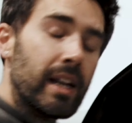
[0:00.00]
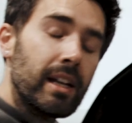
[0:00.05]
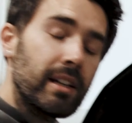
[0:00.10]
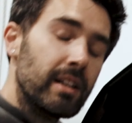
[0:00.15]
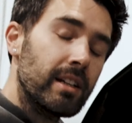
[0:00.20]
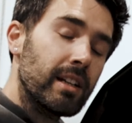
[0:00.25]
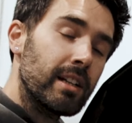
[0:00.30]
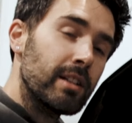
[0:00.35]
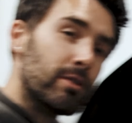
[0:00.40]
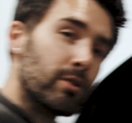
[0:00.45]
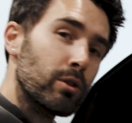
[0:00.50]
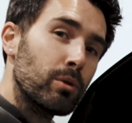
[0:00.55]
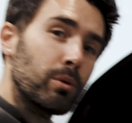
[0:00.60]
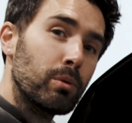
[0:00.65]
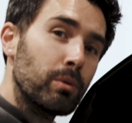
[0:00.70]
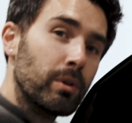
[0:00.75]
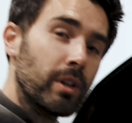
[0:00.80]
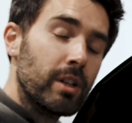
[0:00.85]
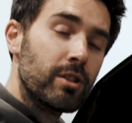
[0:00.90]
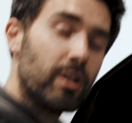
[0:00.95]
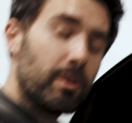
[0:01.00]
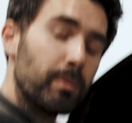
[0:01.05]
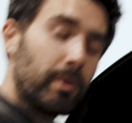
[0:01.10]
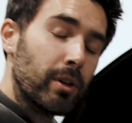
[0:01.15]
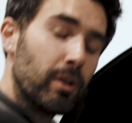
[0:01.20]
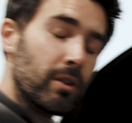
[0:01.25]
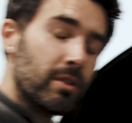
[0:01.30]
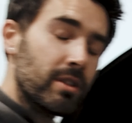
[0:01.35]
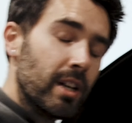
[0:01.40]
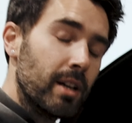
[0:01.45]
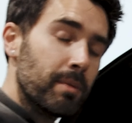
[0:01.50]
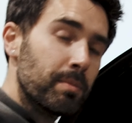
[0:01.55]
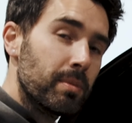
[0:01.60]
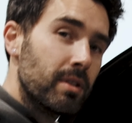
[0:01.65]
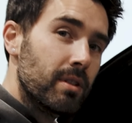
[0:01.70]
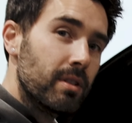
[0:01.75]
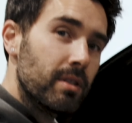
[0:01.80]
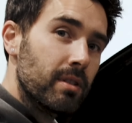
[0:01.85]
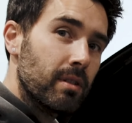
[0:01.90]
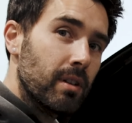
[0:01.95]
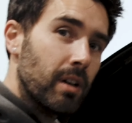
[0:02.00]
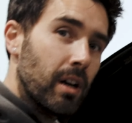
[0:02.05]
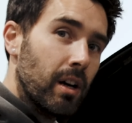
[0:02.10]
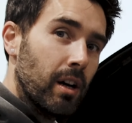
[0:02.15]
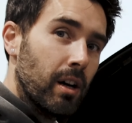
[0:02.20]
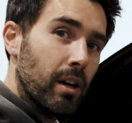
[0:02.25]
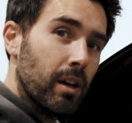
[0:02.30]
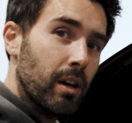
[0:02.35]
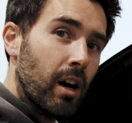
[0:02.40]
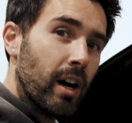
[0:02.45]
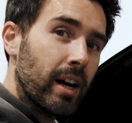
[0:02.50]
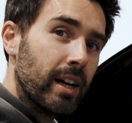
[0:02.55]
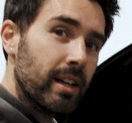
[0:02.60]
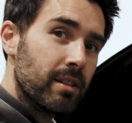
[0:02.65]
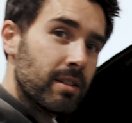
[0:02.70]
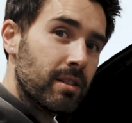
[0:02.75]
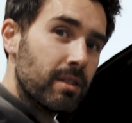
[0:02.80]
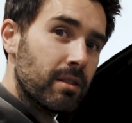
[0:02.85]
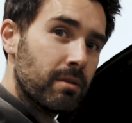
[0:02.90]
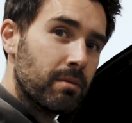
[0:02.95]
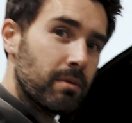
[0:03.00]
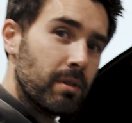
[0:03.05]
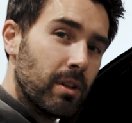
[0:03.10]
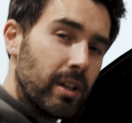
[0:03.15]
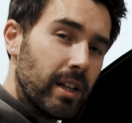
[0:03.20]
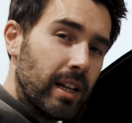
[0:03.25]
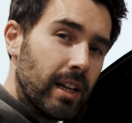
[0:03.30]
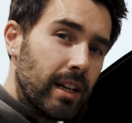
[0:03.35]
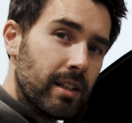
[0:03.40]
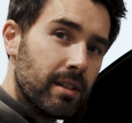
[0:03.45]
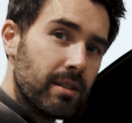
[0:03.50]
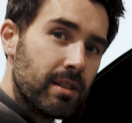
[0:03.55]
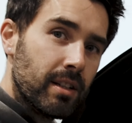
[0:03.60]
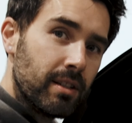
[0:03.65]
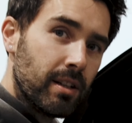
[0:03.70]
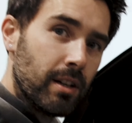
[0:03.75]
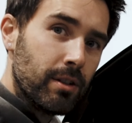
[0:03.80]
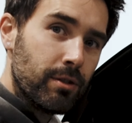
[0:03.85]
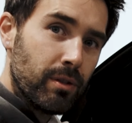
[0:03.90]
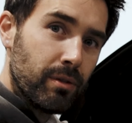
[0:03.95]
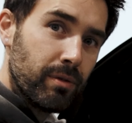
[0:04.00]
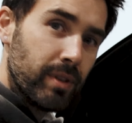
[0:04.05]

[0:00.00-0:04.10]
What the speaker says: he did install the Turbo Concepts IS38-600